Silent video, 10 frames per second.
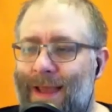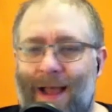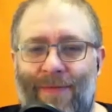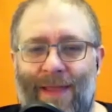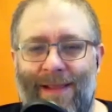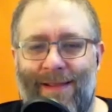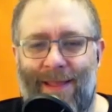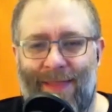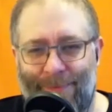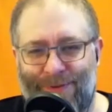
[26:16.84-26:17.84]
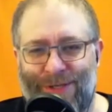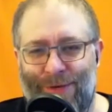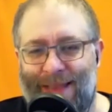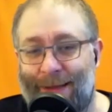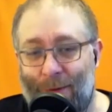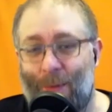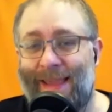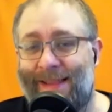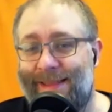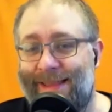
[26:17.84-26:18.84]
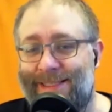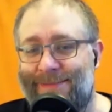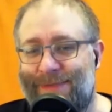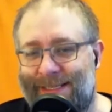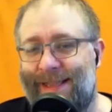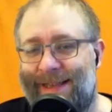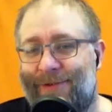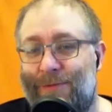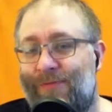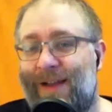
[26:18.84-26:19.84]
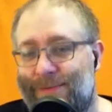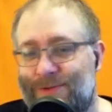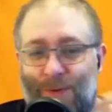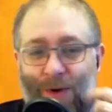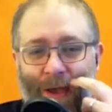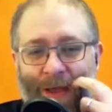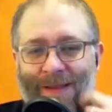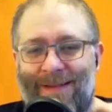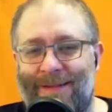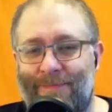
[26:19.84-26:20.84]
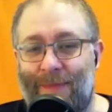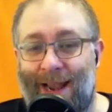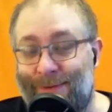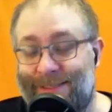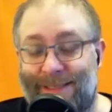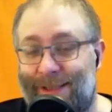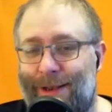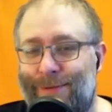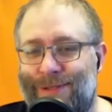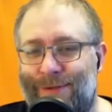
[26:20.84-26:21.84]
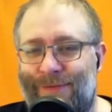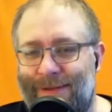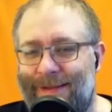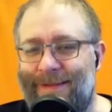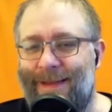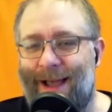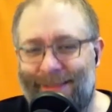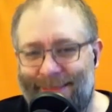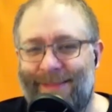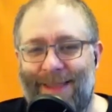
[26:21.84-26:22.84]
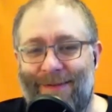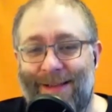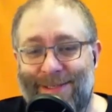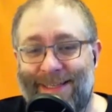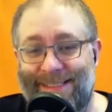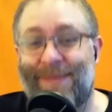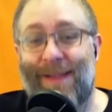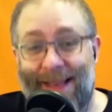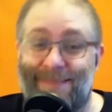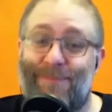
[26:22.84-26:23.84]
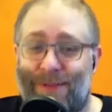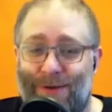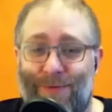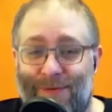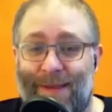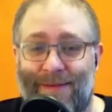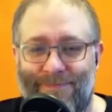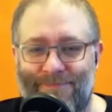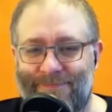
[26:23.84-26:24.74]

and they observed how awake these particular group of animals were, and it was this conclusion of, I think they're actually stimulated by the coffee bean,